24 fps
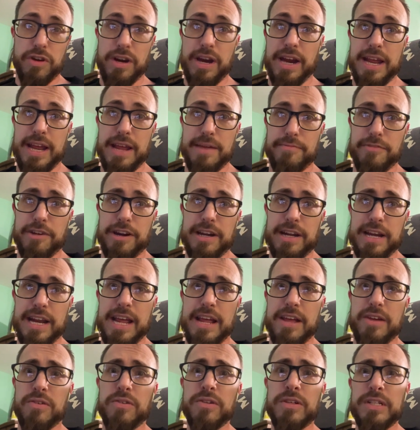where I am right
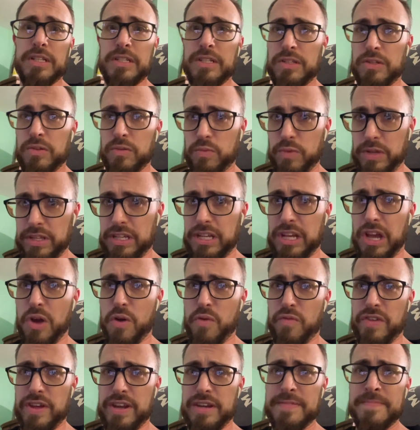now with
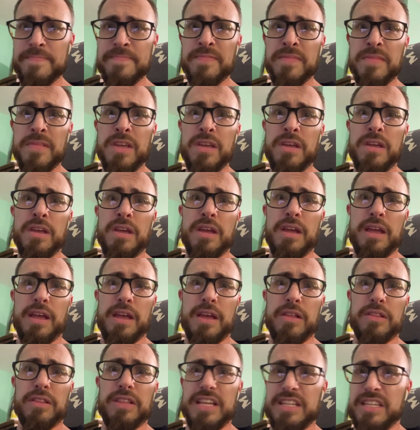COVID,
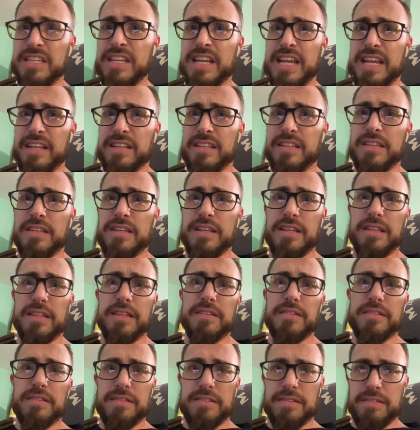listening to
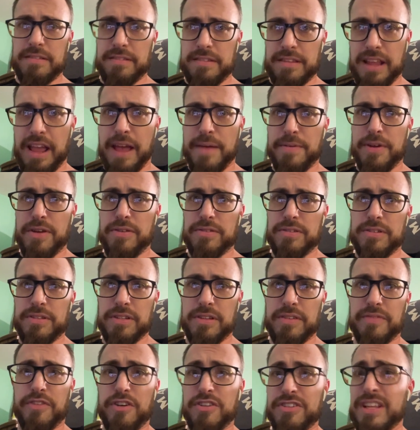the demos.
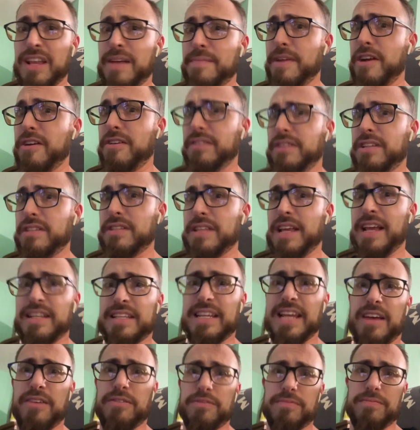So the first time I heard this,
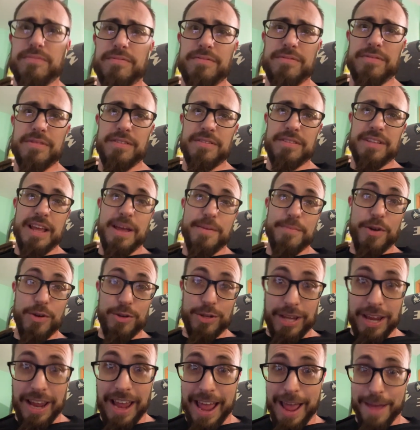that's how the
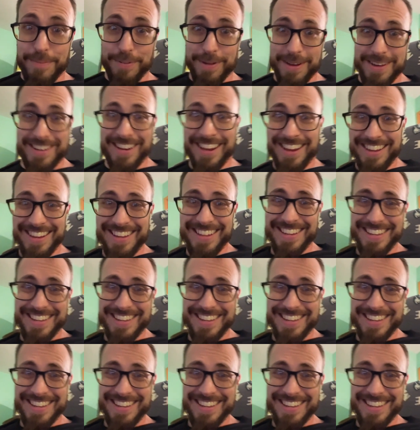demos happened.